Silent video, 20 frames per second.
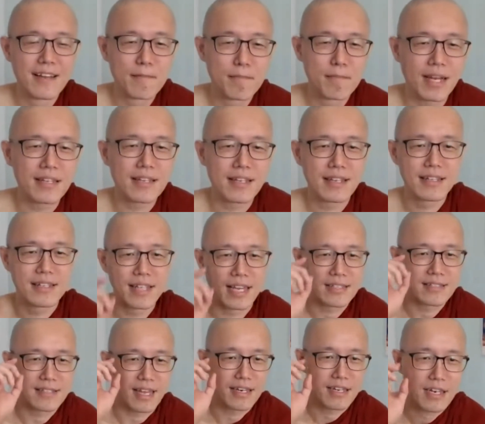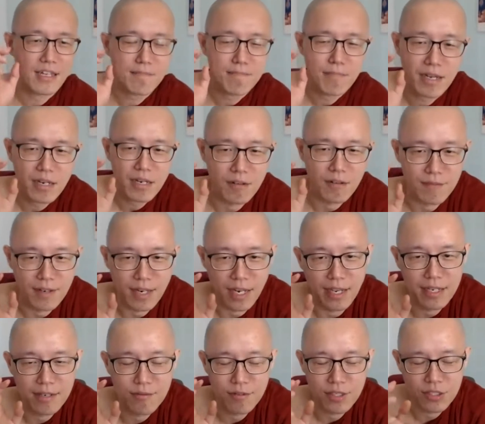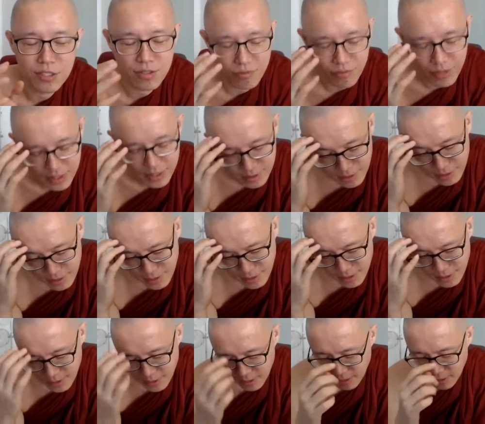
But there's another part of lying which recently